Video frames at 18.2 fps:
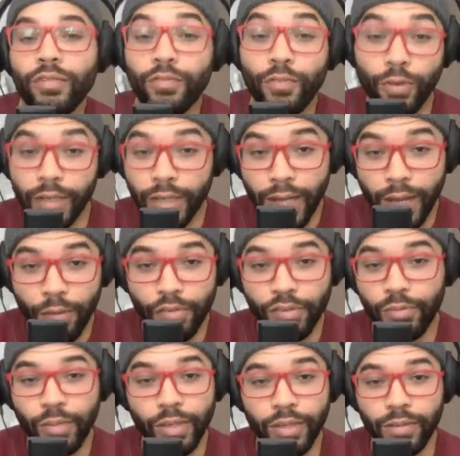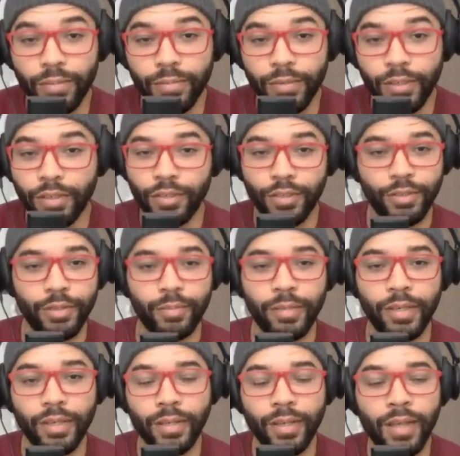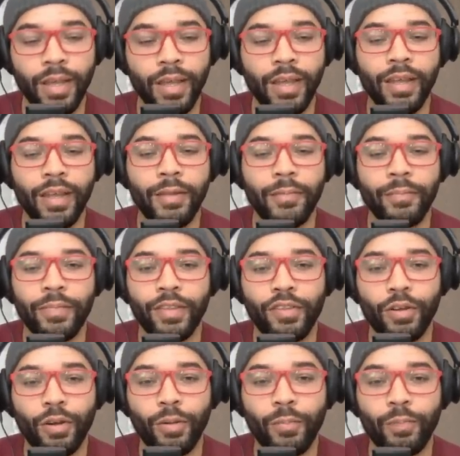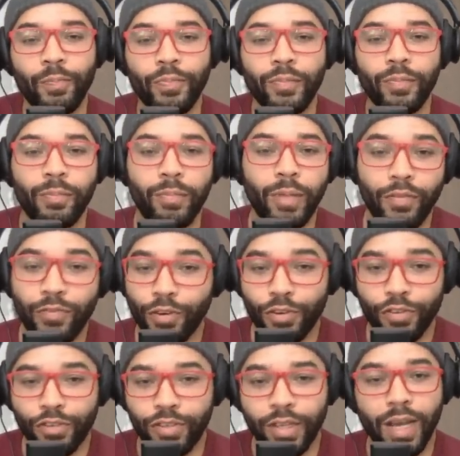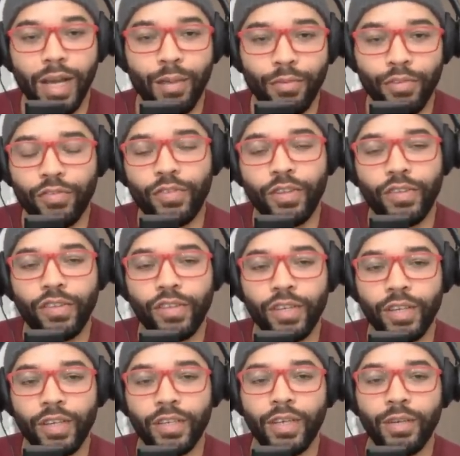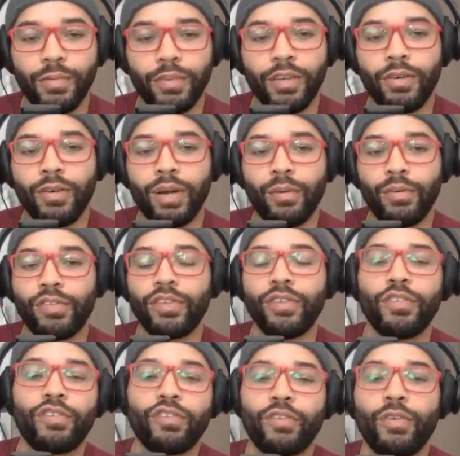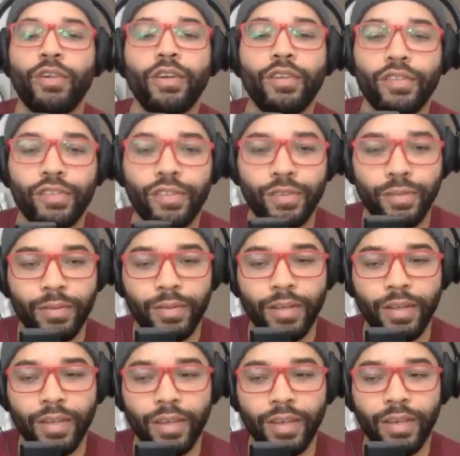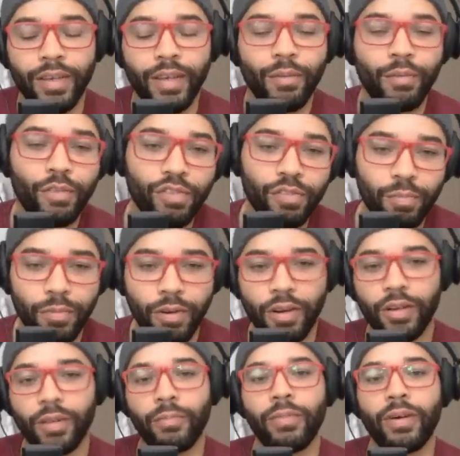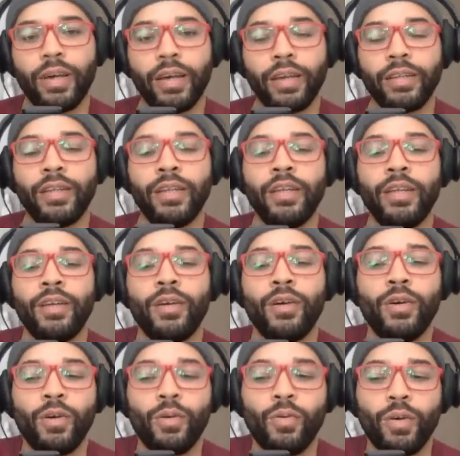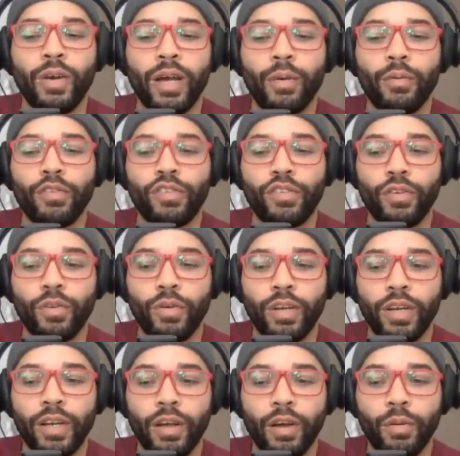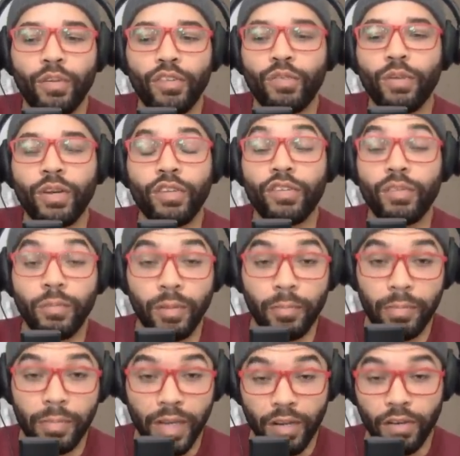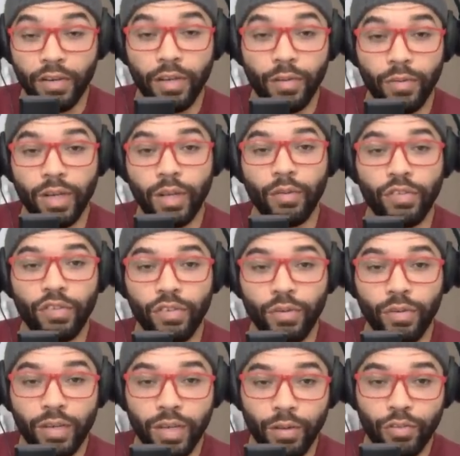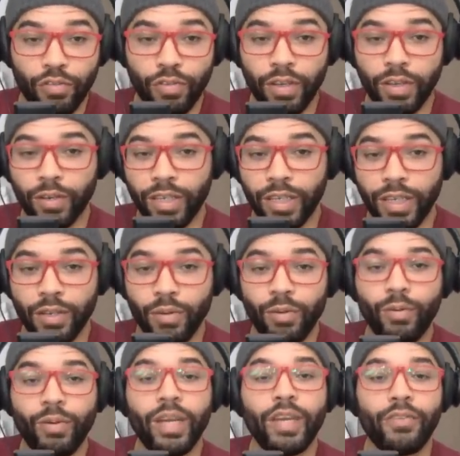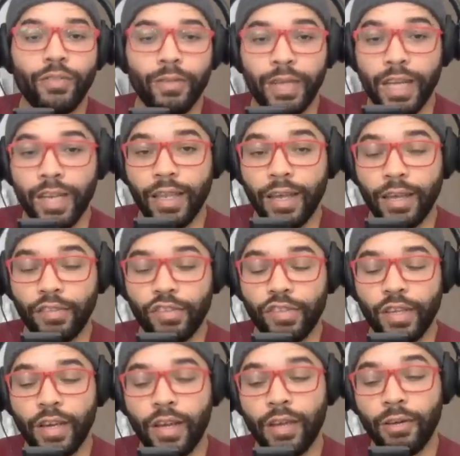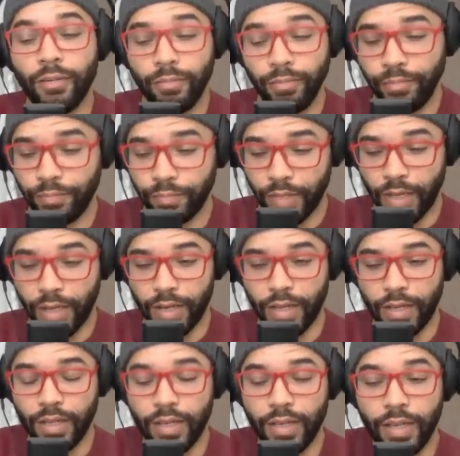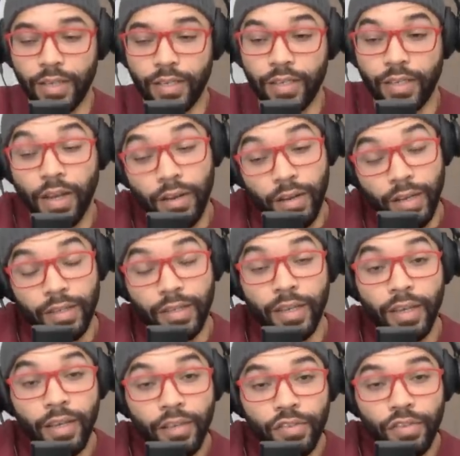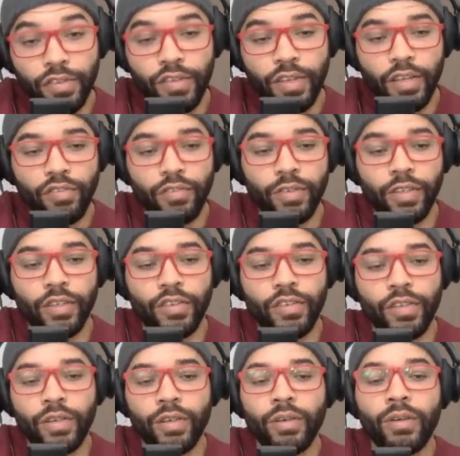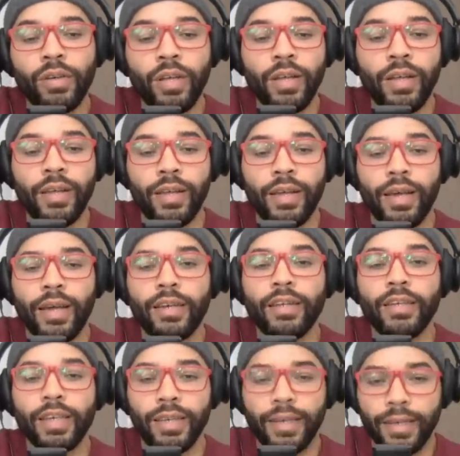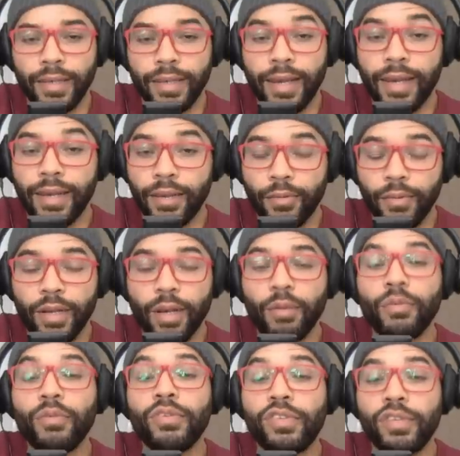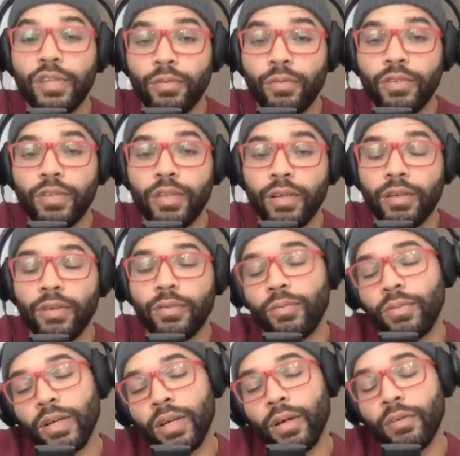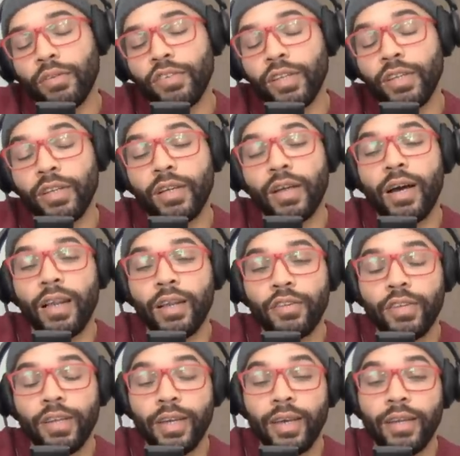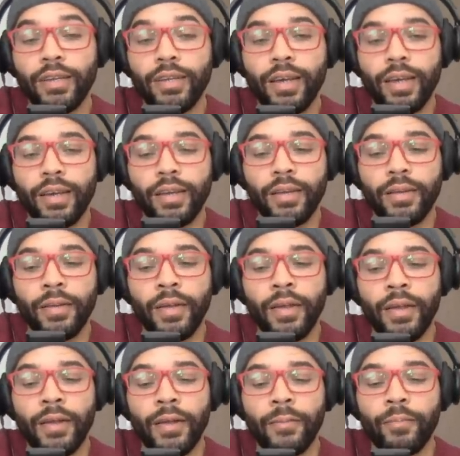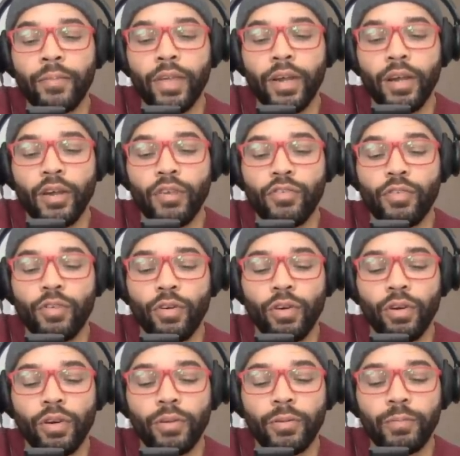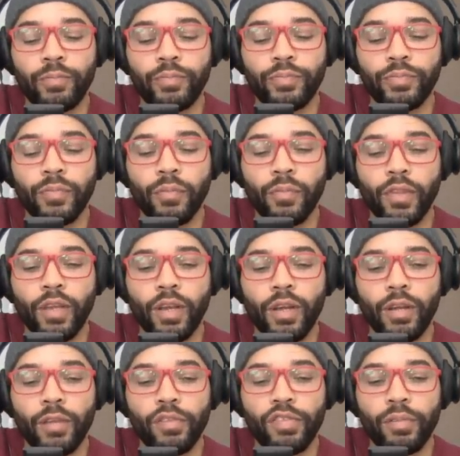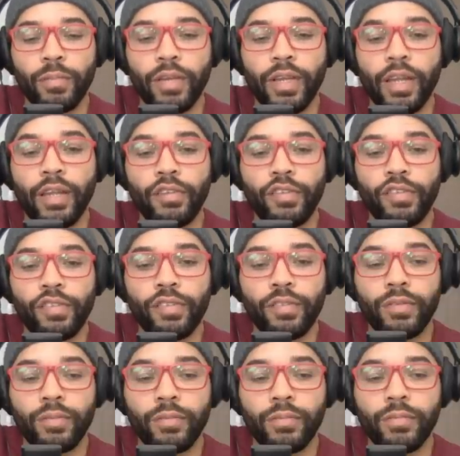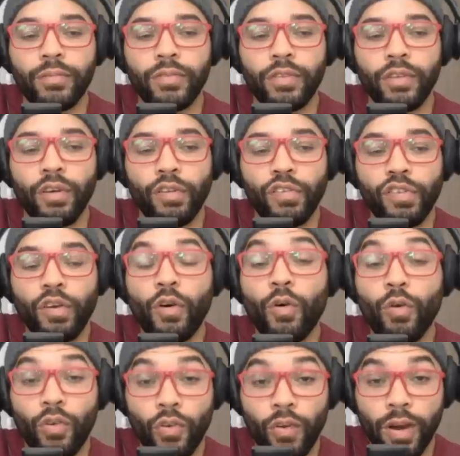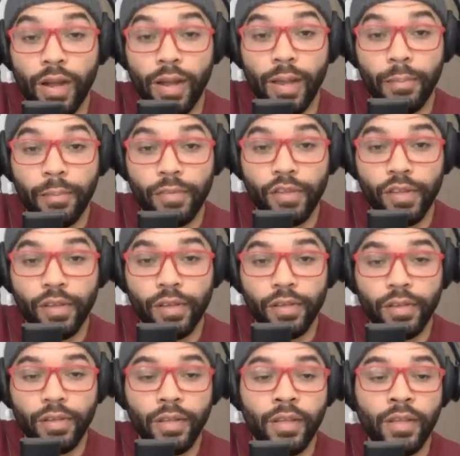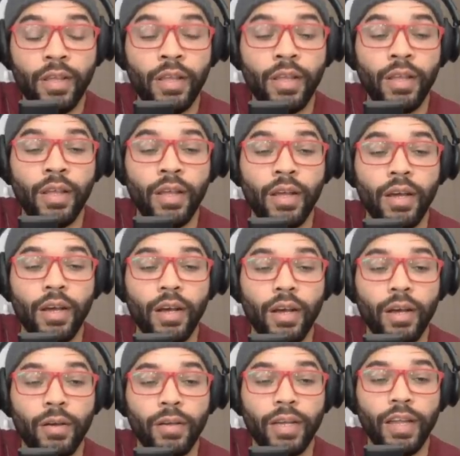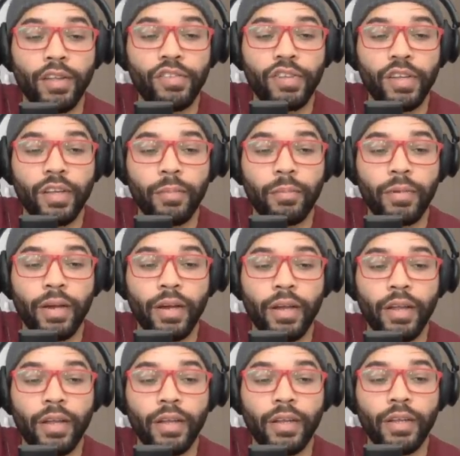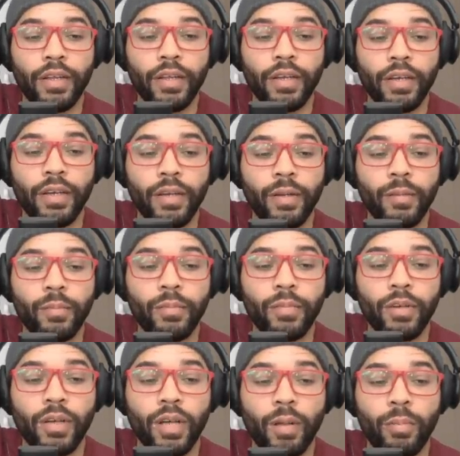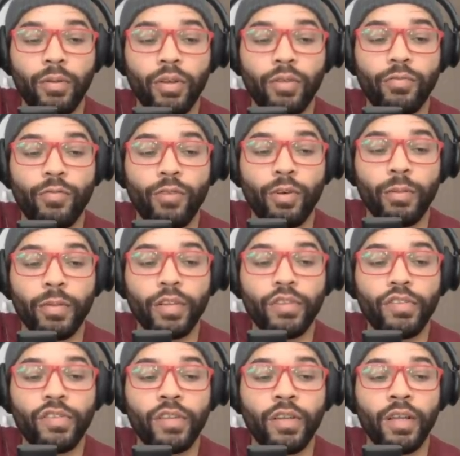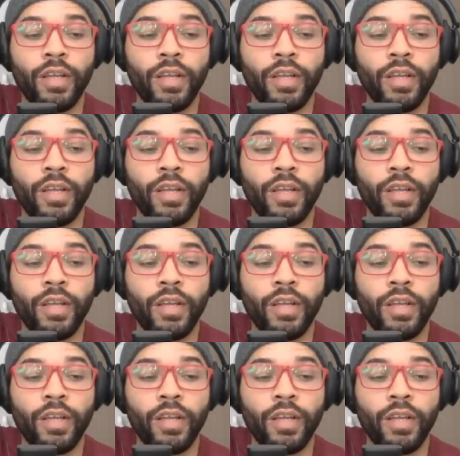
forty hours a week, including me. So my first job was 15 even though i was in the streets again i was smart about what i was doing and i always wanted to be better than what i was doing i was trying to get away from that lifestyle and i and i thought i did successfully until i ended up getting indicted when i was uh, when i was in college i got indicted uh, for uh, some of that those old crimes and uh, got set up by um, a couple of informants